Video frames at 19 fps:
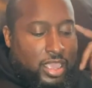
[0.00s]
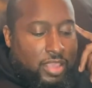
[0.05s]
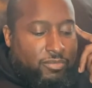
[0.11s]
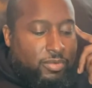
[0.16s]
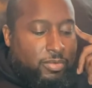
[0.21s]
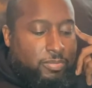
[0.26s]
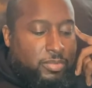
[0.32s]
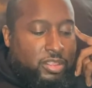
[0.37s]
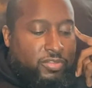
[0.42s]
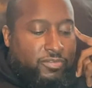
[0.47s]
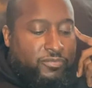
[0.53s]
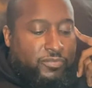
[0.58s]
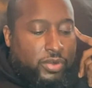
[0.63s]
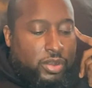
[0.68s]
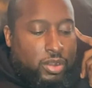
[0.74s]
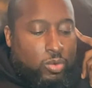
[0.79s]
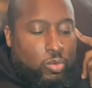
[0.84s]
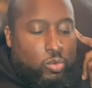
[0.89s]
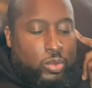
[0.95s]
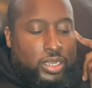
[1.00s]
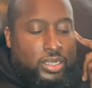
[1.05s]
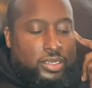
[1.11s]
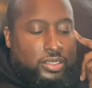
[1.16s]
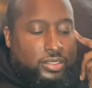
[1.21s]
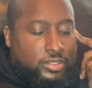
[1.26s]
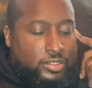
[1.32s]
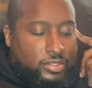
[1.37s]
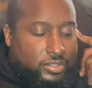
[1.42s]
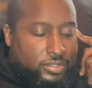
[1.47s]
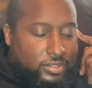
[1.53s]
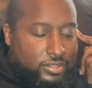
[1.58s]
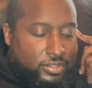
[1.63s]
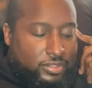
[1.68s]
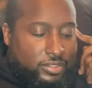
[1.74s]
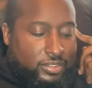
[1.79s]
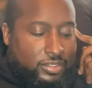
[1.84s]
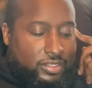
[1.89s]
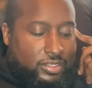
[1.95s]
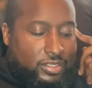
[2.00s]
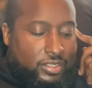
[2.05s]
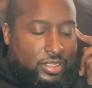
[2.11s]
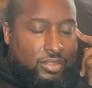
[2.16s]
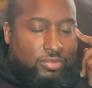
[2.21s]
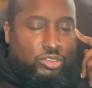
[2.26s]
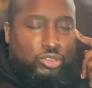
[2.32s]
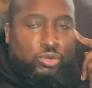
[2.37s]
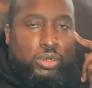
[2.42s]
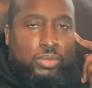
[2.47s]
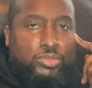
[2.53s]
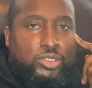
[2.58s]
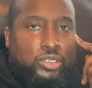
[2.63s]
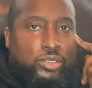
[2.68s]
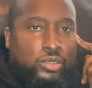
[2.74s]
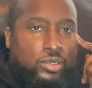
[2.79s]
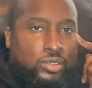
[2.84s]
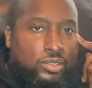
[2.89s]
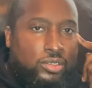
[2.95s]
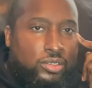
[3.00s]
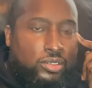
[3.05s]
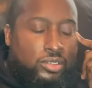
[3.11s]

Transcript: have be a firm witness of scripture,